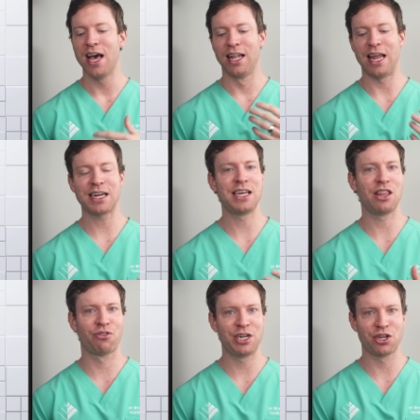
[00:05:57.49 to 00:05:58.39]

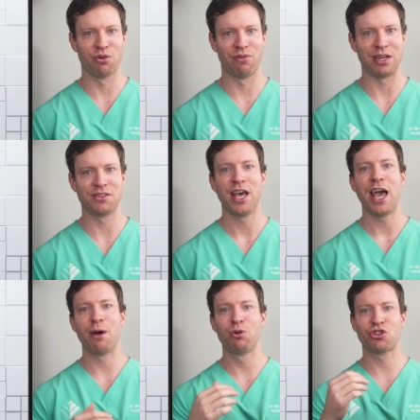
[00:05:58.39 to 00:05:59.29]
lactate threshold runs,
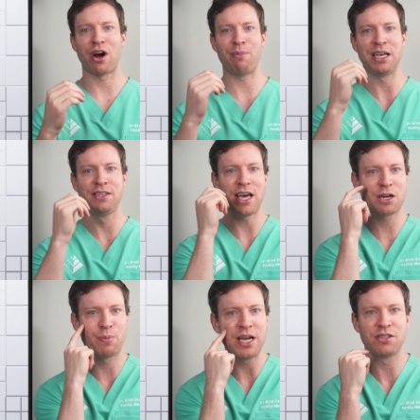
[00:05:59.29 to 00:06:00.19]
and prescribe
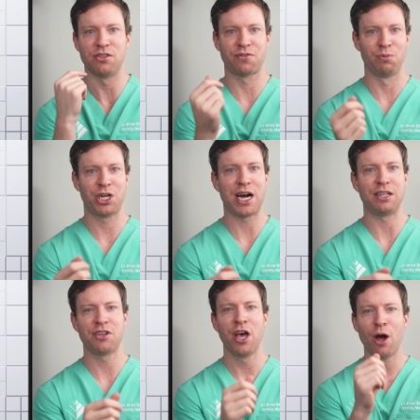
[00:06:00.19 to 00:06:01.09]
exact paces from charts.